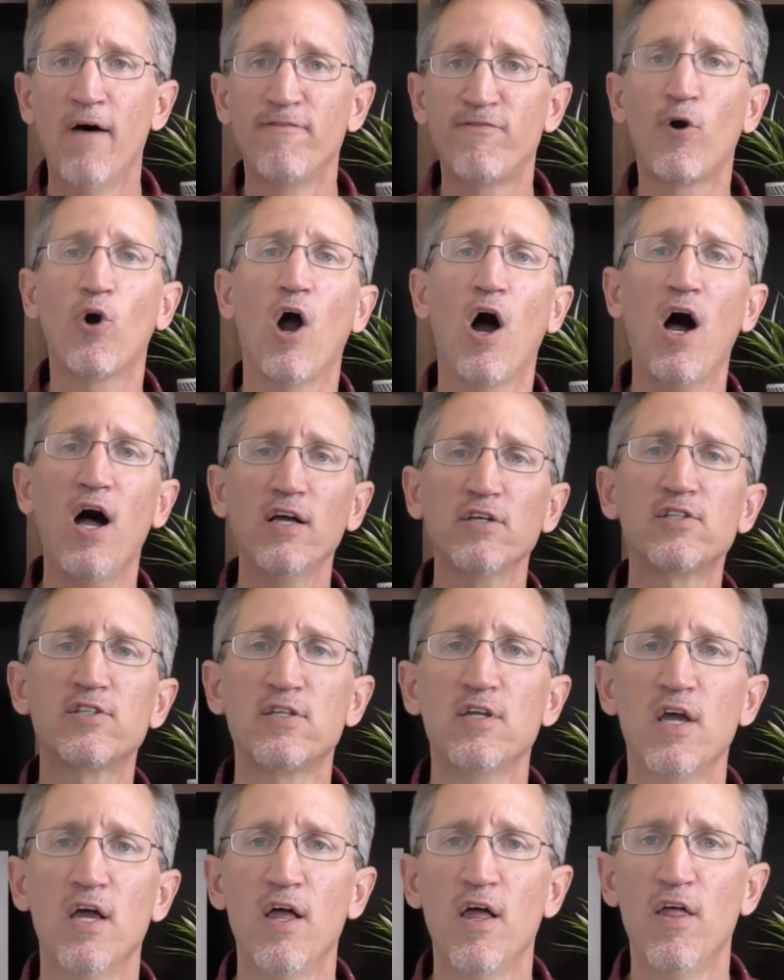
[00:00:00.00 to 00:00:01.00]
For
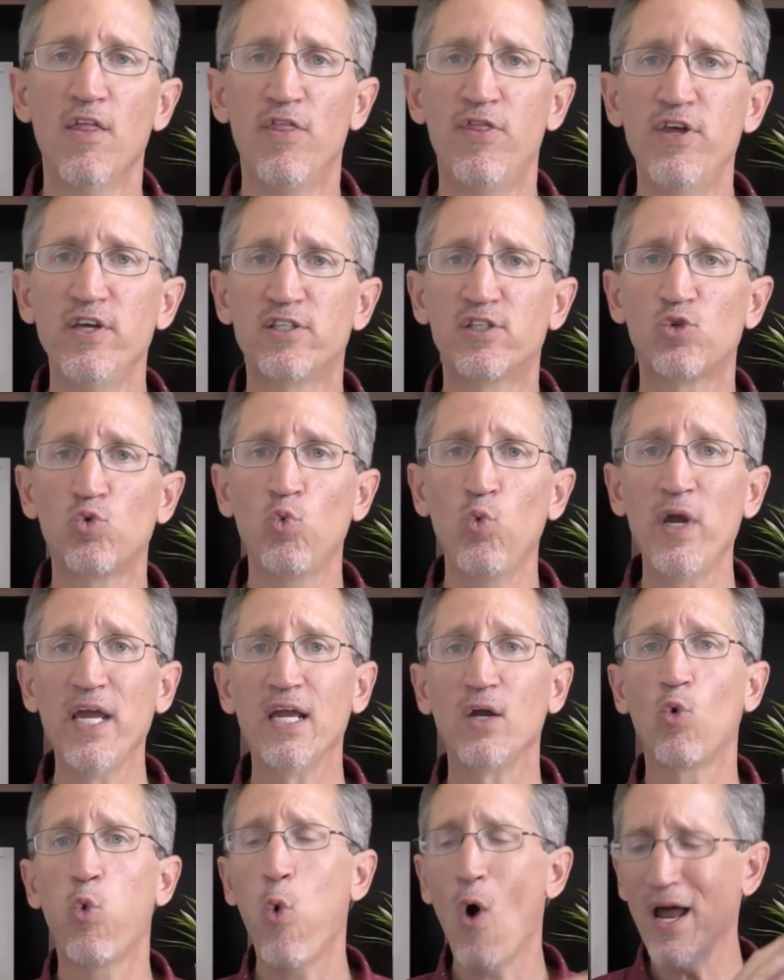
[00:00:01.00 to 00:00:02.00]
us this
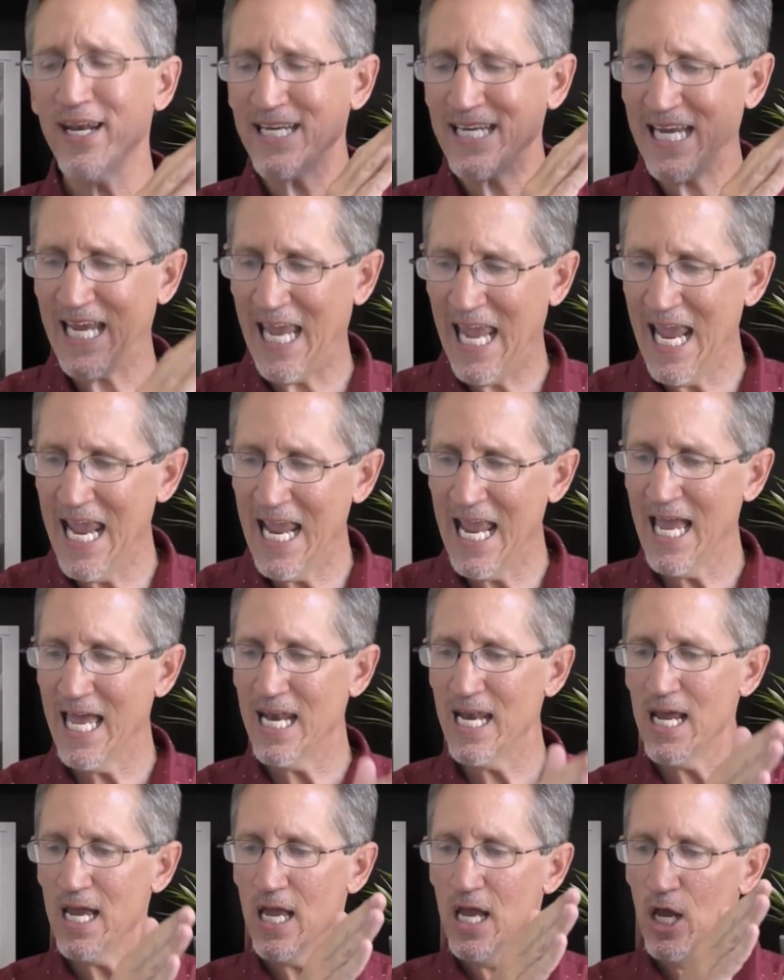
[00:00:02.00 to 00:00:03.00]
week, what
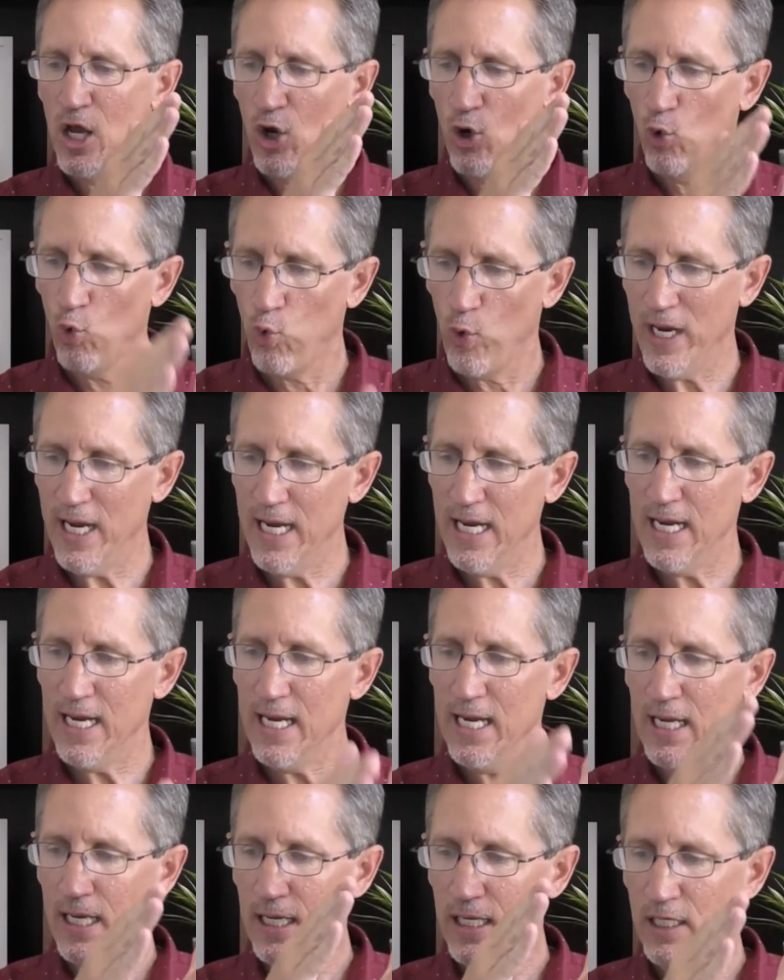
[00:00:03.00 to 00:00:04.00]
can
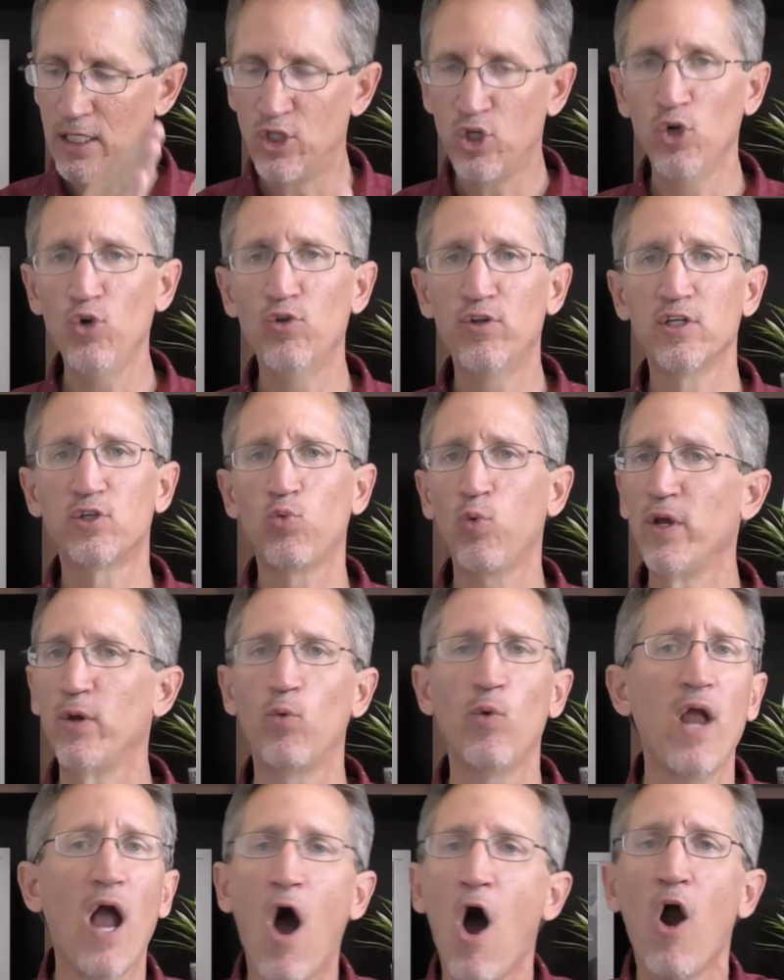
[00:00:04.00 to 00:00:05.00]
we do this
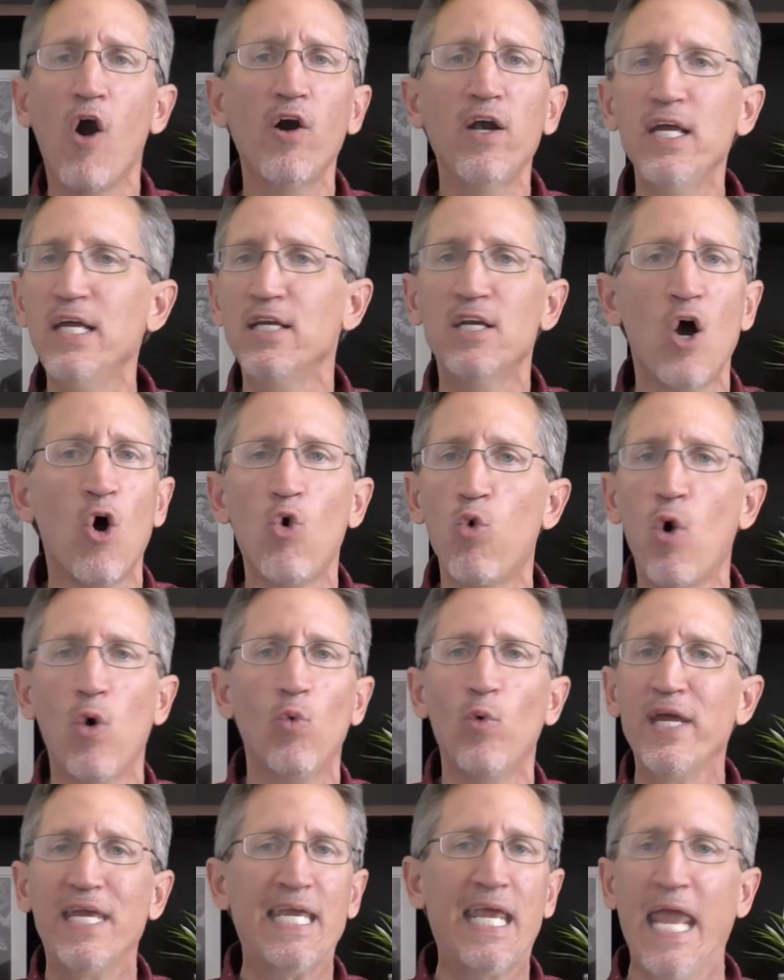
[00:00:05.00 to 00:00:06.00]
week? We already know
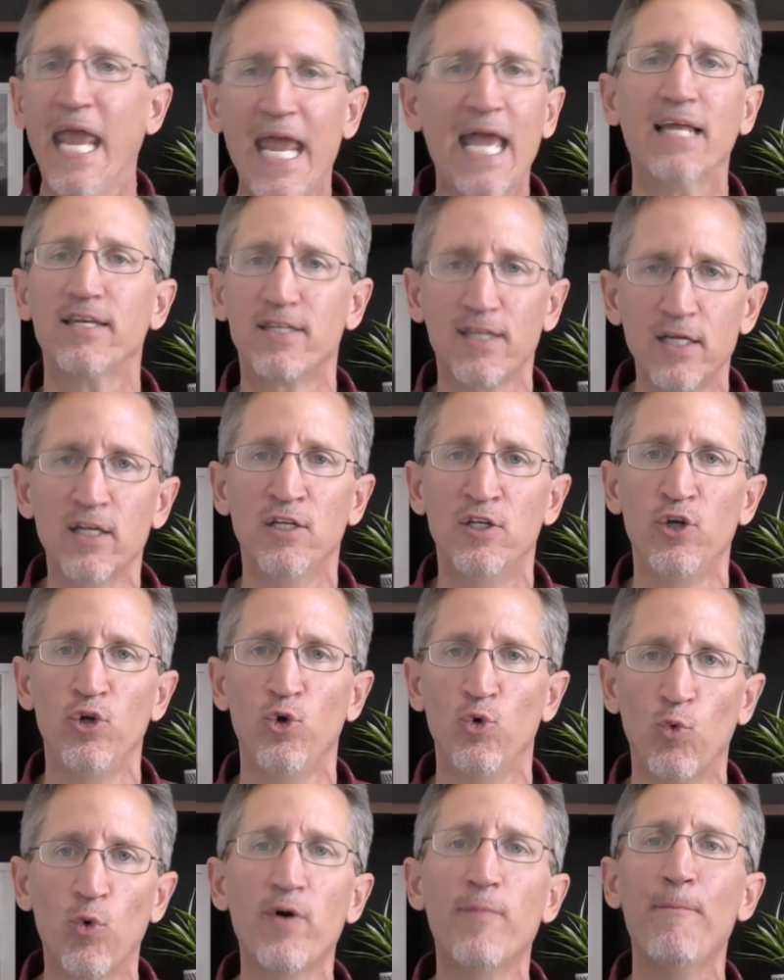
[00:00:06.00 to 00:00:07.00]
what we can't
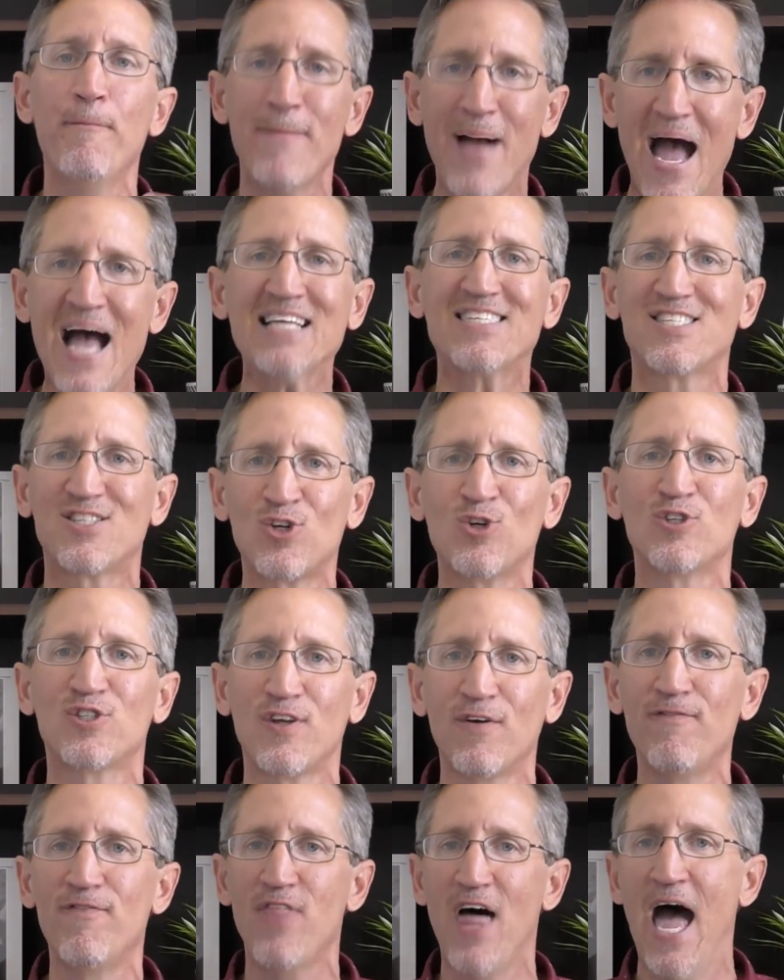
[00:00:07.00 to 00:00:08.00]
do. We're
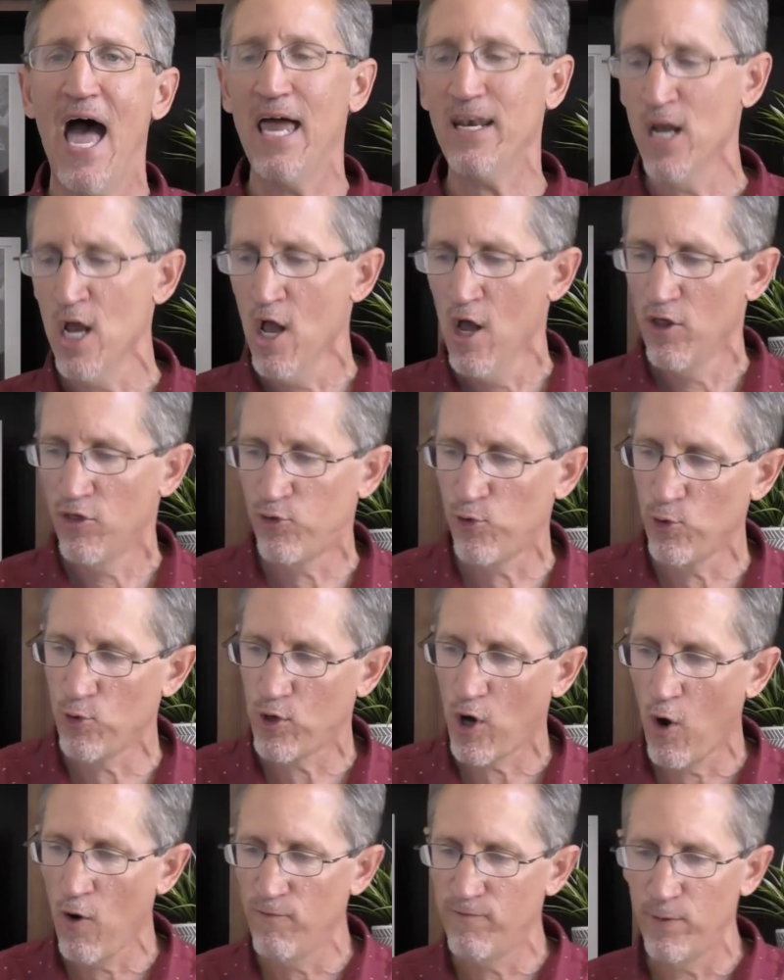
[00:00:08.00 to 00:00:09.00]
masters of that through
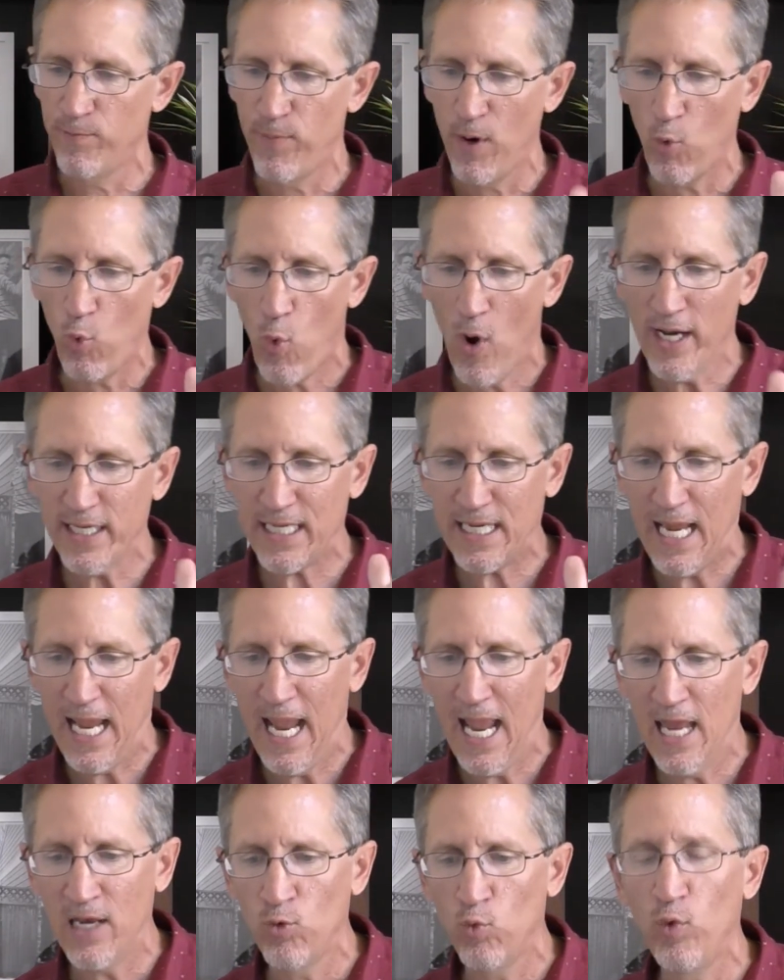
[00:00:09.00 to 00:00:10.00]
COVID. But what
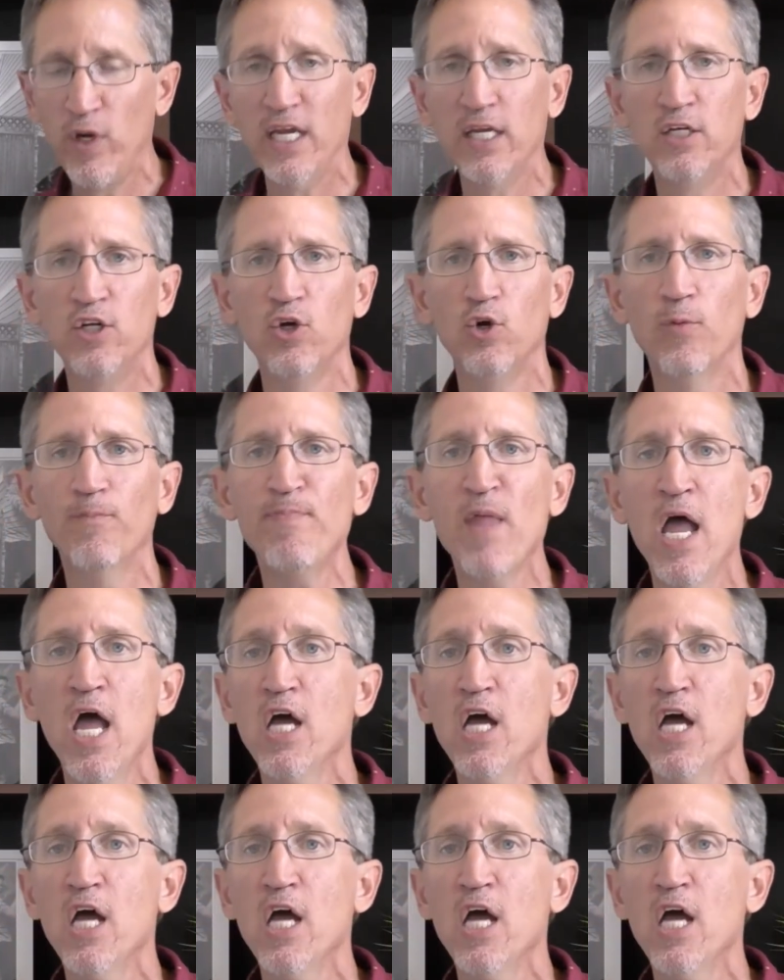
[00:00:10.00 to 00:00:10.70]
can we do?